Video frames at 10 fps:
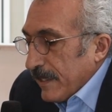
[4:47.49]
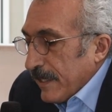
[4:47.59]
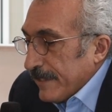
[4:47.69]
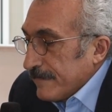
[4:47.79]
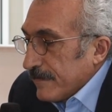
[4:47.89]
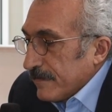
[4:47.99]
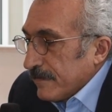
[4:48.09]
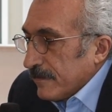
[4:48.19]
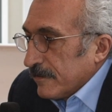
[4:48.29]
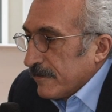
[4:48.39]
And
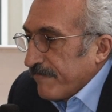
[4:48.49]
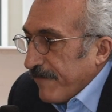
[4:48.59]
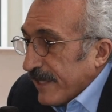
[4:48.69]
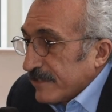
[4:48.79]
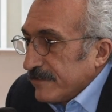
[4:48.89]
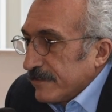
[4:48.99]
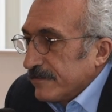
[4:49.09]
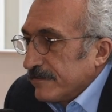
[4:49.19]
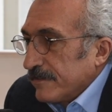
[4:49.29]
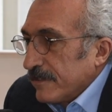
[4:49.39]
the fact
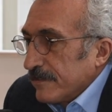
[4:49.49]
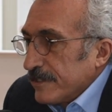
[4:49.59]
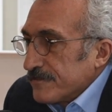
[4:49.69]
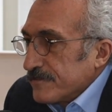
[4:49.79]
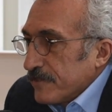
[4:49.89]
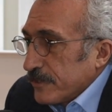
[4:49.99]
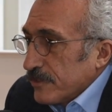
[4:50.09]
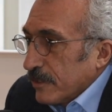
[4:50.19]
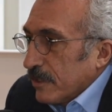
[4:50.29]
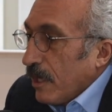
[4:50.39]
that there is
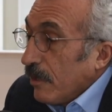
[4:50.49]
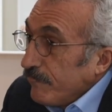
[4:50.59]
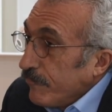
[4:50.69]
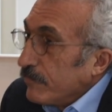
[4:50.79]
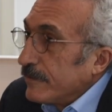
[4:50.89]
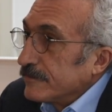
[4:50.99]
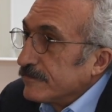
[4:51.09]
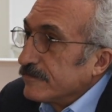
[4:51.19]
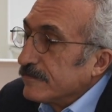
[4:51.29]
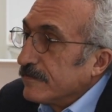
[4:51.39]
such a
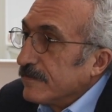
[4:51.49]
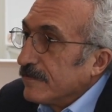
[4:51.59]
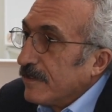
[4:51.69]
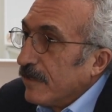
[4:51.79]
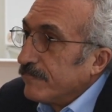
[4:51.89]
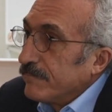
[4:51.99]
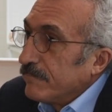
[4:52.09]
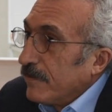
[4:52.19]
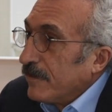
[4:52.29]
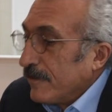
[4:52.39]
confluence
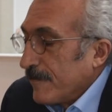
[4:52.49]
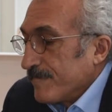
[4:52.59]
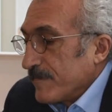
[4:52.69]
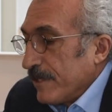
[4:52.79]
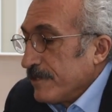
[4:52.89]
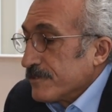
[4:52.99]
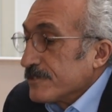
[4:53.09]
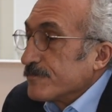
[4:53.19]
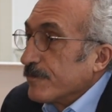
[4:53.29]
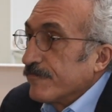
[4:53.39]
of
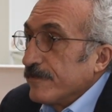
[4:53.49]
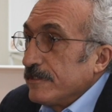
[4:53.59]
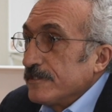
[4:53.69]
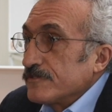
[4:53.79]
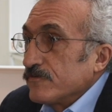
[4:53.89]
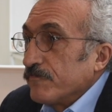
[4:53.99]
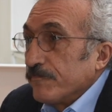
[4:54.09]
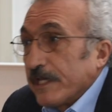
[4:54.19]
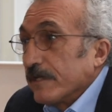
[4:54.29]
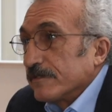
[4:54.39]
interest between these two
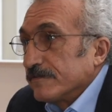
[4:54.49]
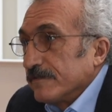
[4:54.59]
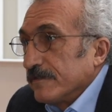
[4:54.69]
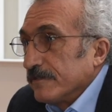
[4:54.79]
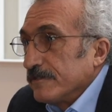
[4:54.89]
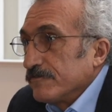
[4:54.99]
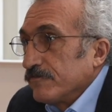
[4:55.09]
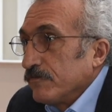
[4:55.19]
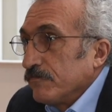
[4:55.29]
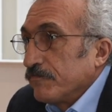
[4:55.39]
figures,
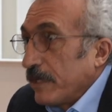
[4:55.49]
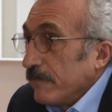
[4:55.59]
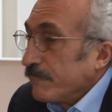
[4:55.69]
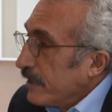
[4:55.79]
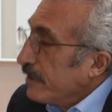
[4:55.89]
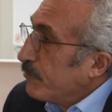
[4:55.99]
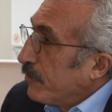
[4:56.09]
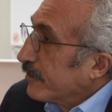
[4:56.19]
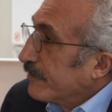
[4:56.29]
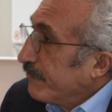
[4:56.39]
these two very, very
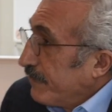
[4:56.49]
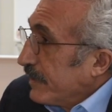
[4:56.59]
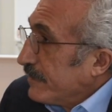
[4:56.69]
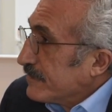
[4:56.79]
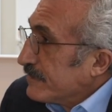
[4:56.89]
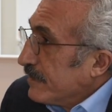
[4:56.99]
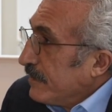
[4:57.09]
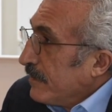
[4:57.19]
important figures,